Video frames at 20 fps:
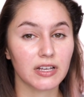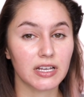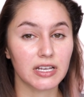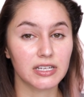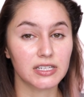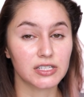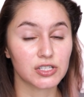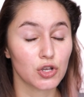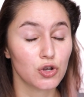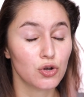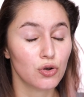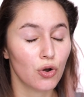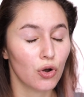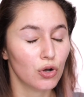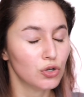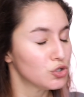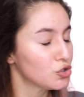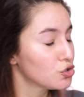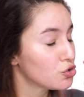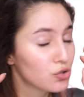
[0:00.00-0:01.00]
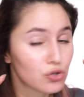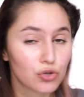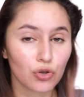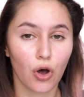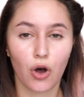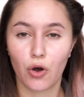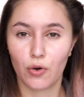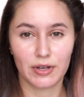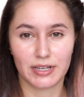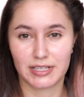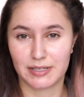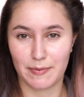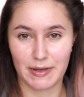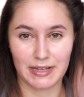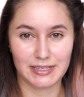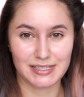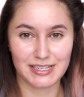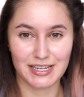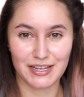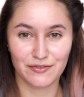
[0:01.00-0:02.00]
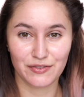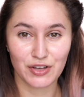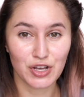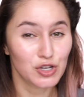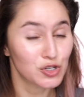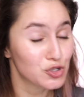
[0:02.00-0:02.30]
is so expensive,